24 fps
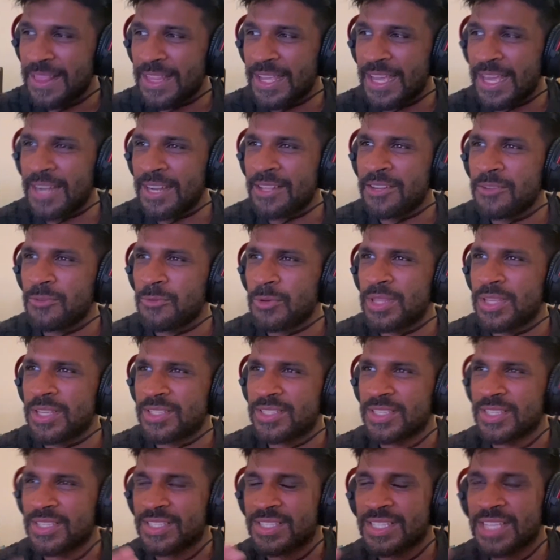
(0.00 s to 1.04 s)
I don't know whether
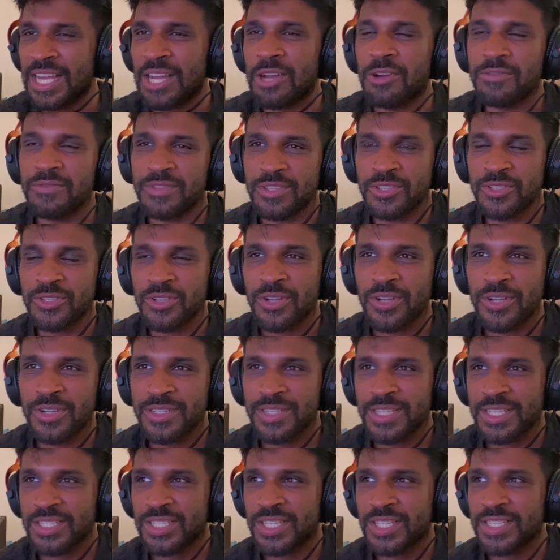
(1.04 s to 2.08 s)
it's the style of the
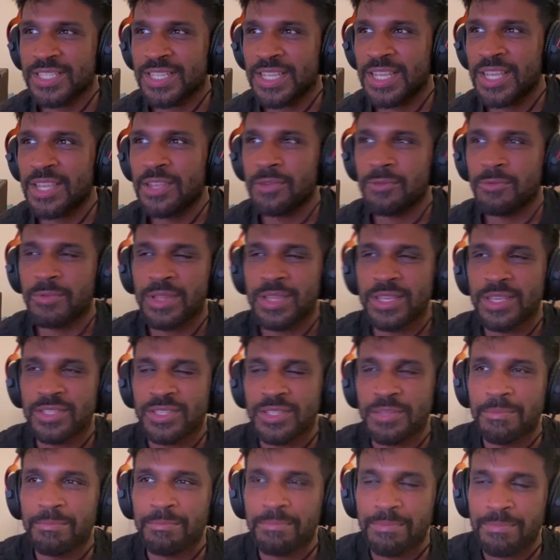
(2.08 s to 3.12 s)
song that she's singing or whether
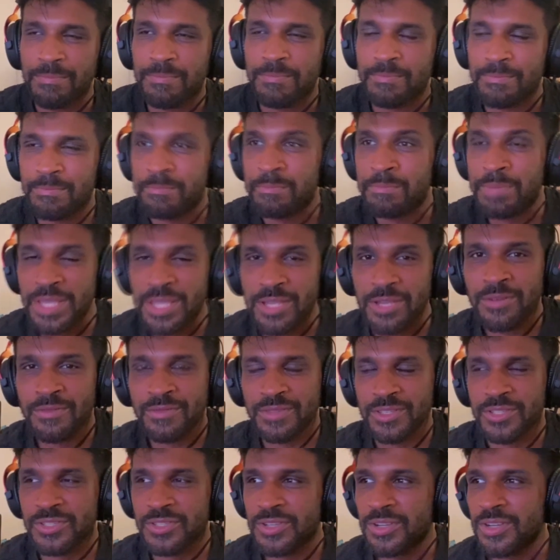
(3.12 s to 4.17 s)
it's the beat
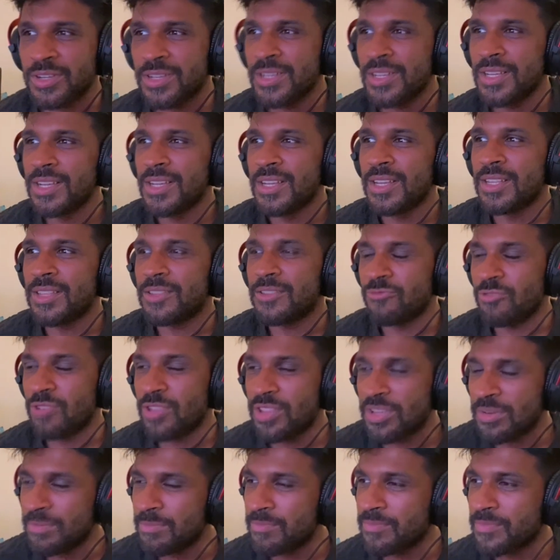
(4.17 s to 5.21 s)
of the song, the
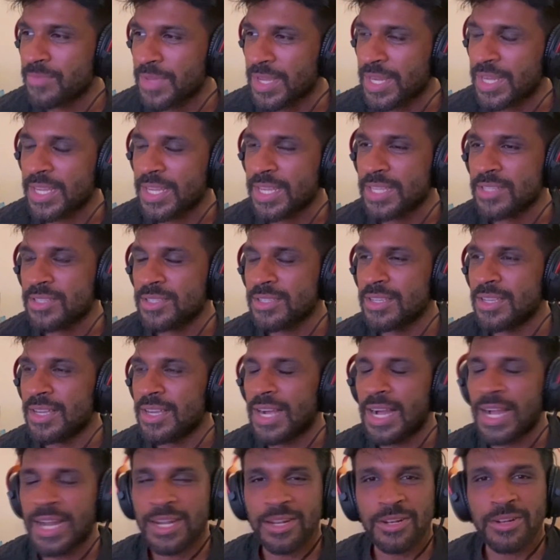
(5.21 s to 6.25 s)
rhythm, I guess.
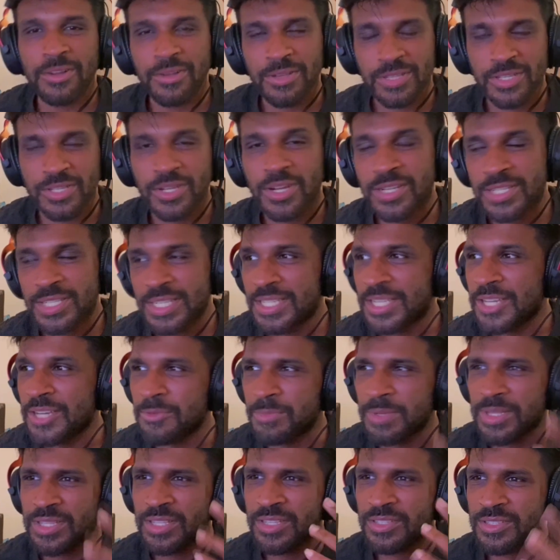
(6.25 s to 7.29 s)
I don't know, it's hard to tell,
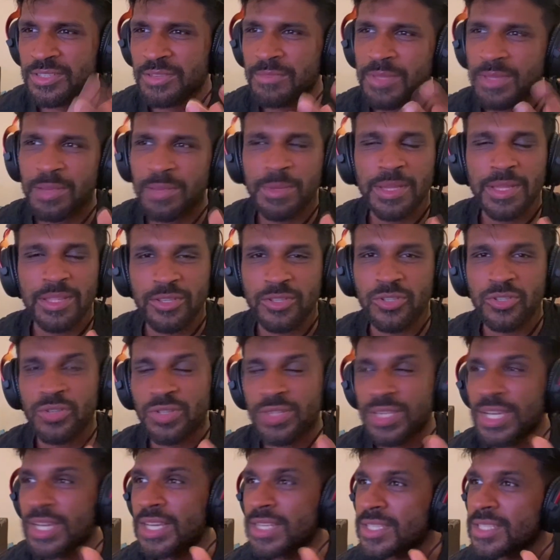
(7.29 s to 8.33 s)
but there's something about the
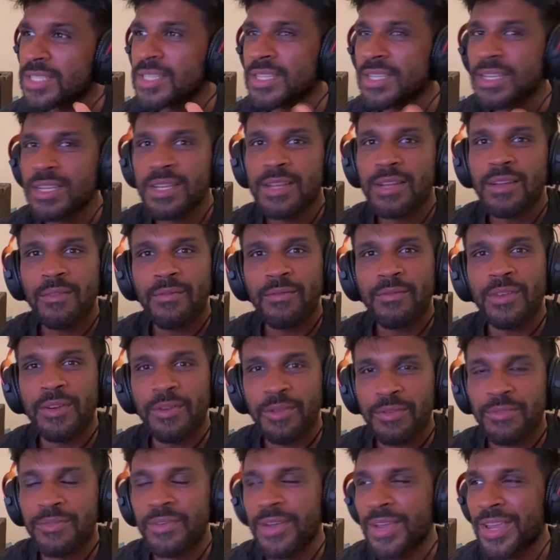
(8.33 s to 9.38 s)
song that's
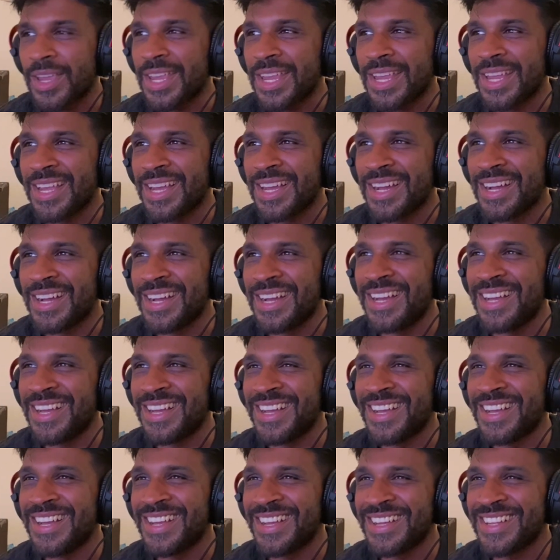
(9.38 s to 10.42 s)
very
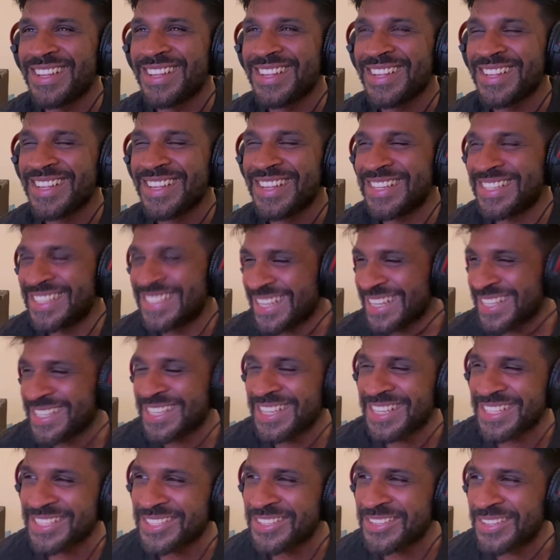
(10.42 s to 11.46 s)

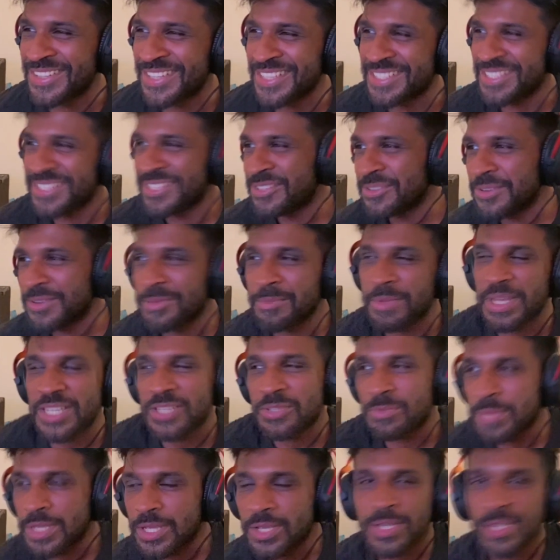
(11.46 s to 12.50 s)
addicting to listen to. It
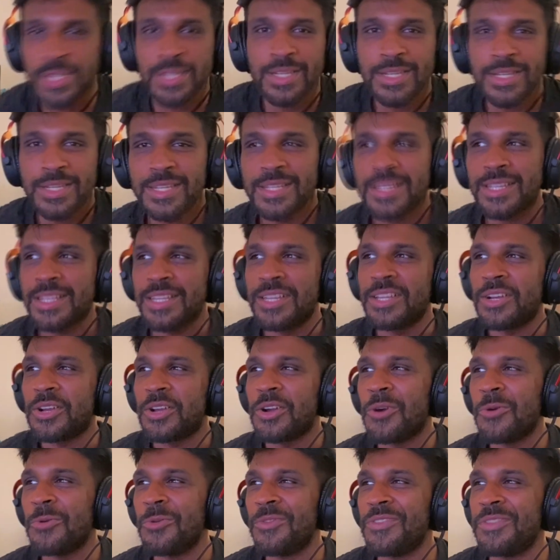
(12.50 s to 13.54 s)
makes me, you know,
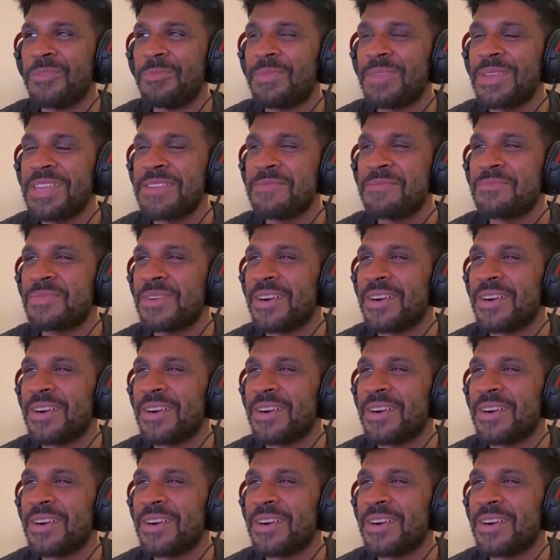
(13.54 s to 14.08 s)
go with the beat.